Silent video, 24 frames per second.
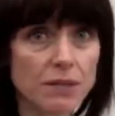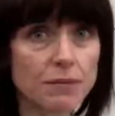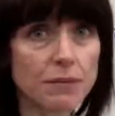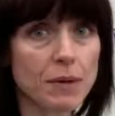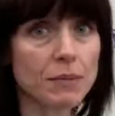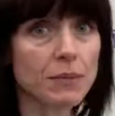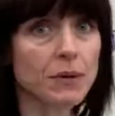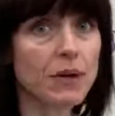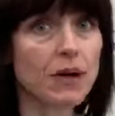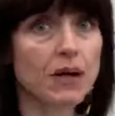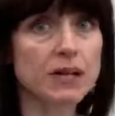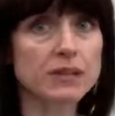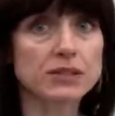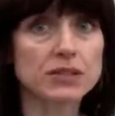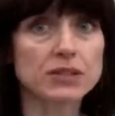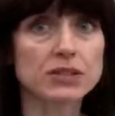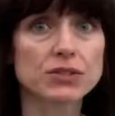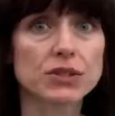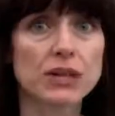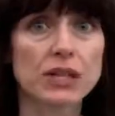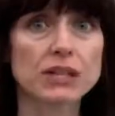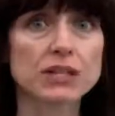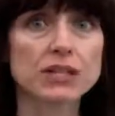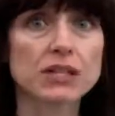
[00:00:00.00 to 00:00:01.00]
remember
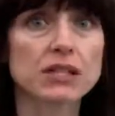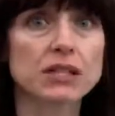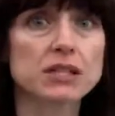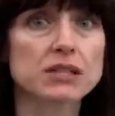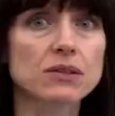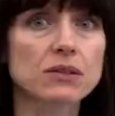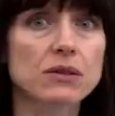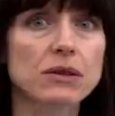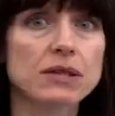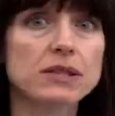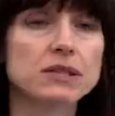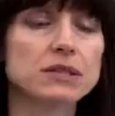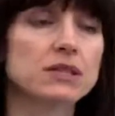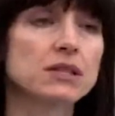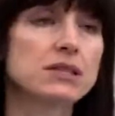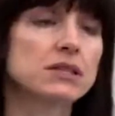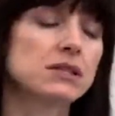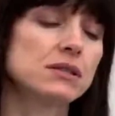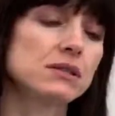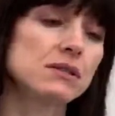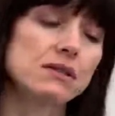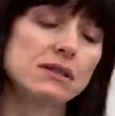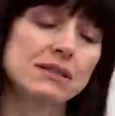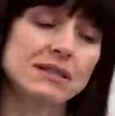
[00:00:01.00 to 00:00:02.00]
concentration is going to
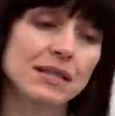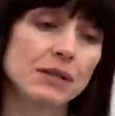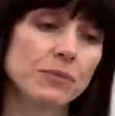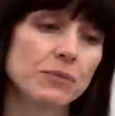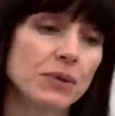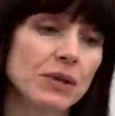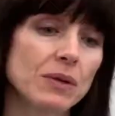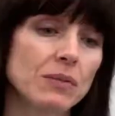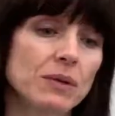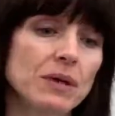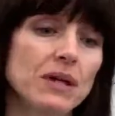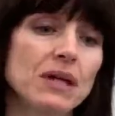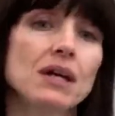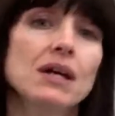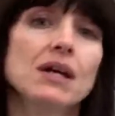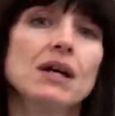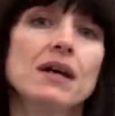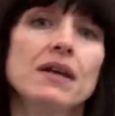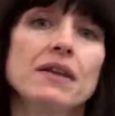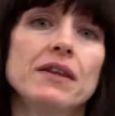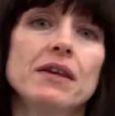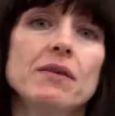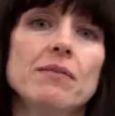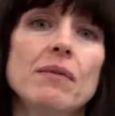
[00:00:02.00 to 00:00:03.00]
just simply be
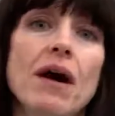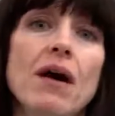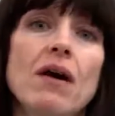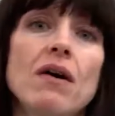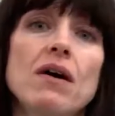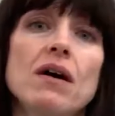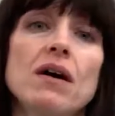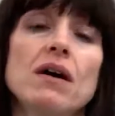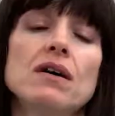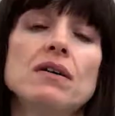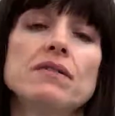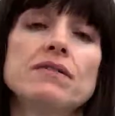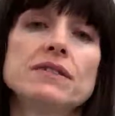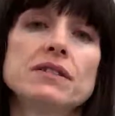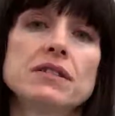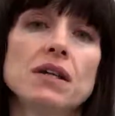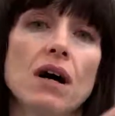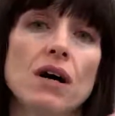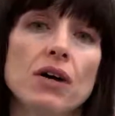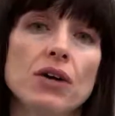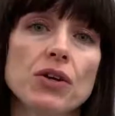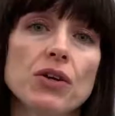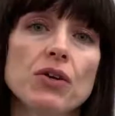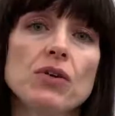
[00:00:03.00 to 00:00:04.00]
the amount of
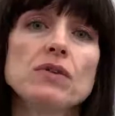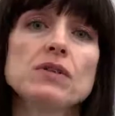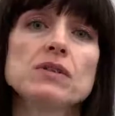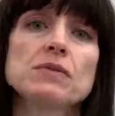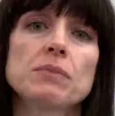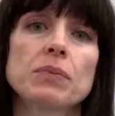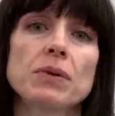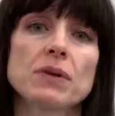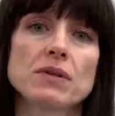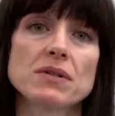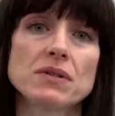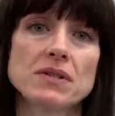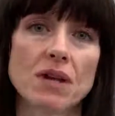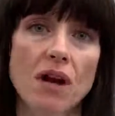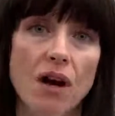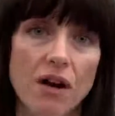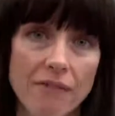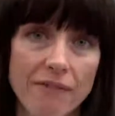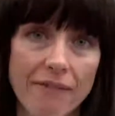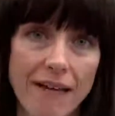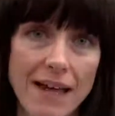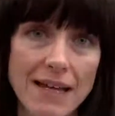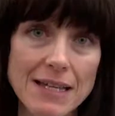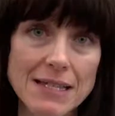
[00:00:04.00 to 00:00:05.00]
solute per
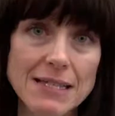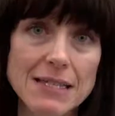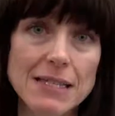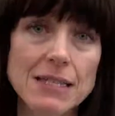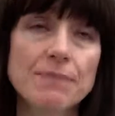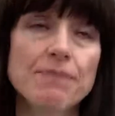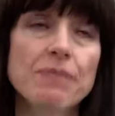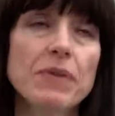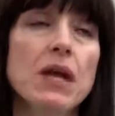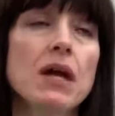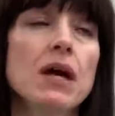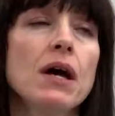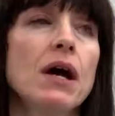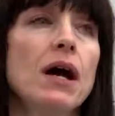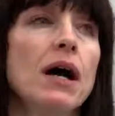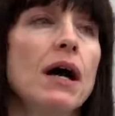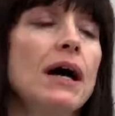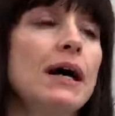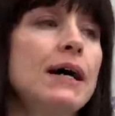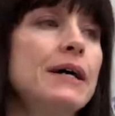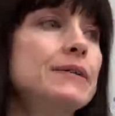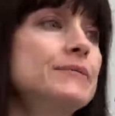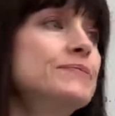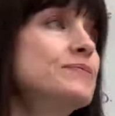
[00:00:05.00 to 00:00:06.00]
solvent.
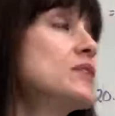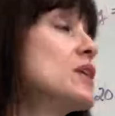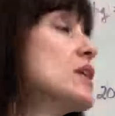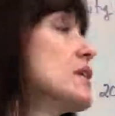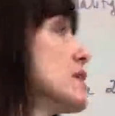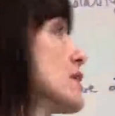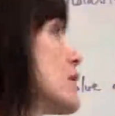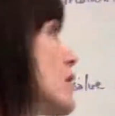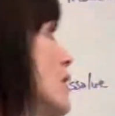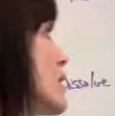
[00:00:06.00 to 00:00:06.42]
Um, the